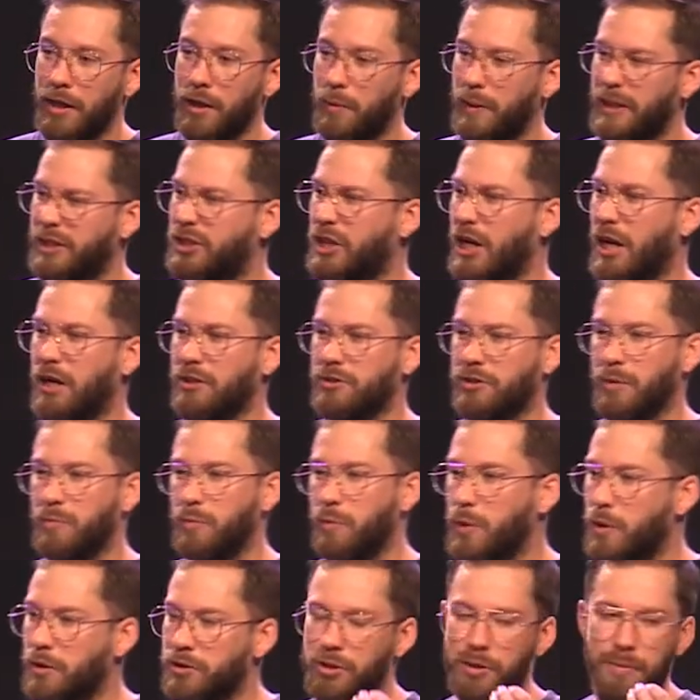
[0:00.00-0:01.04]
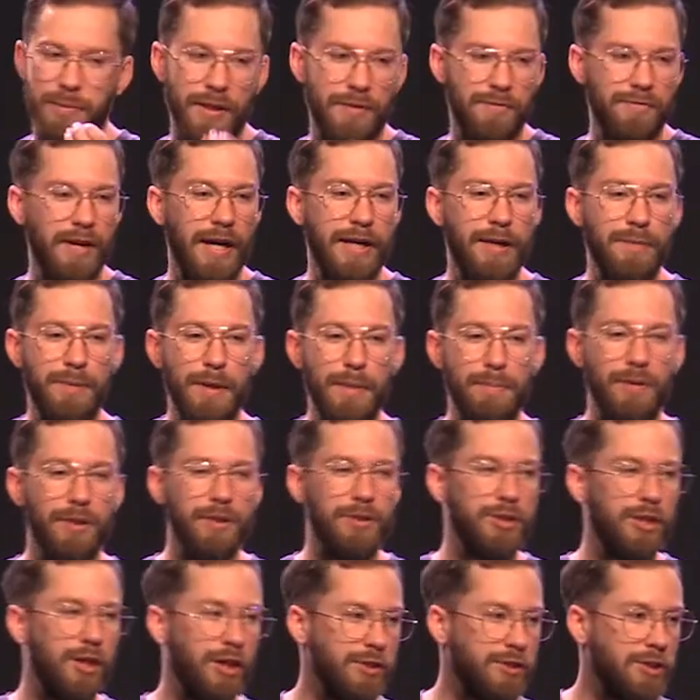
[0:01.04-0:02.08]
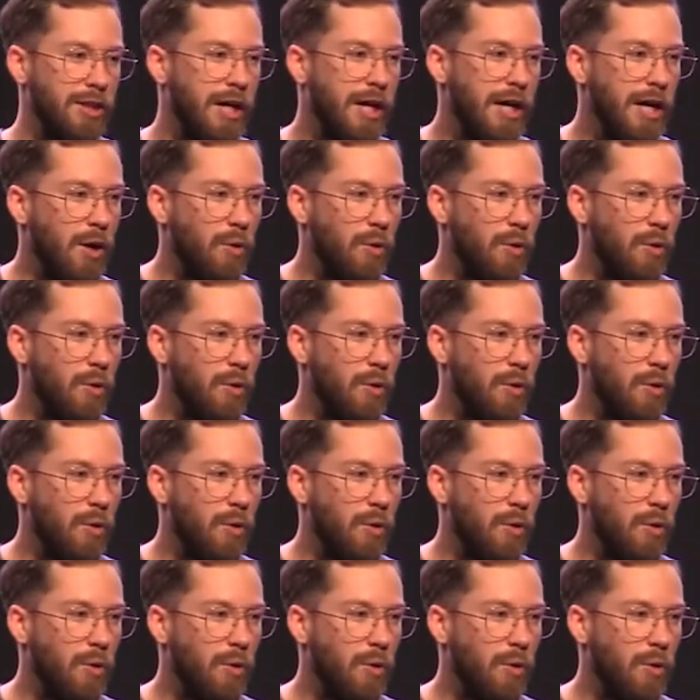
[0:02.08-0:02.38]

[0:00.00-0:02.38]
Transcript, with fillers: we had challenged them. We want you to be inviting people to church.